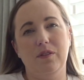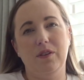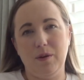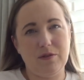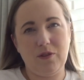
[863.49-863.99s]

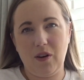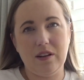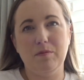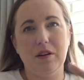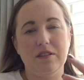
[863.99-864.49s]
it was
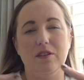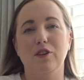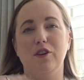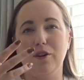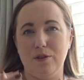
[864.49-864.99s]
fine because I
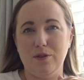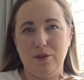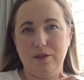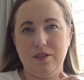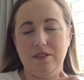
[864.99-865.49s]
could go to the
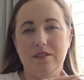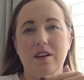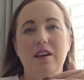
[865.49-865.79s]
doctors,